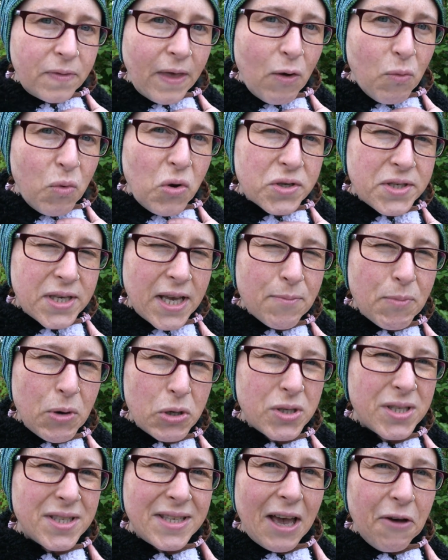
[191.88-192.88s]
There was a
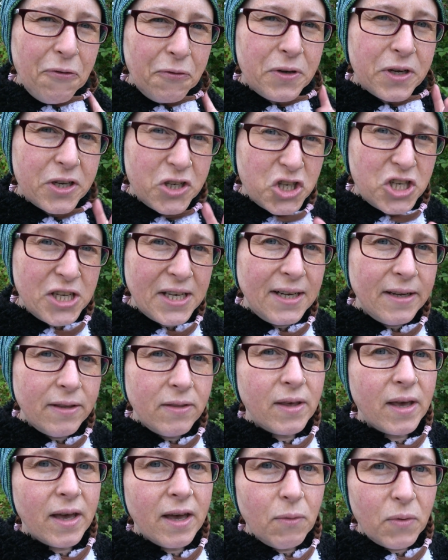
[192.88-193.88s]
most definite chill in
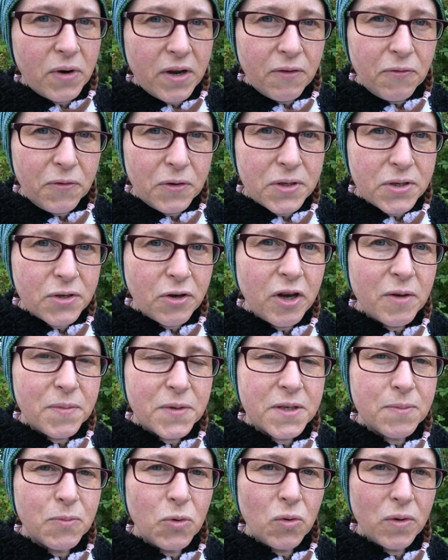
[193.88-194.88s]
the air when I first got up
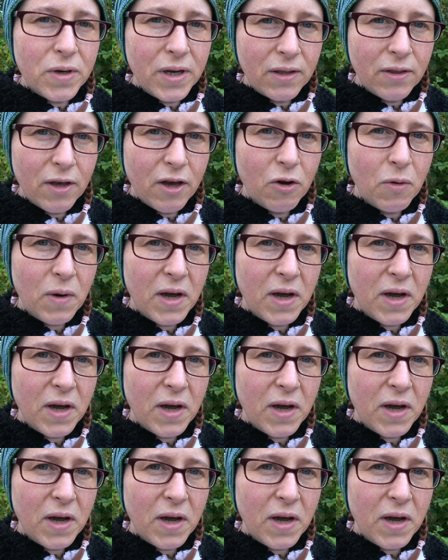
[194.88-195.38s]
this morning, though.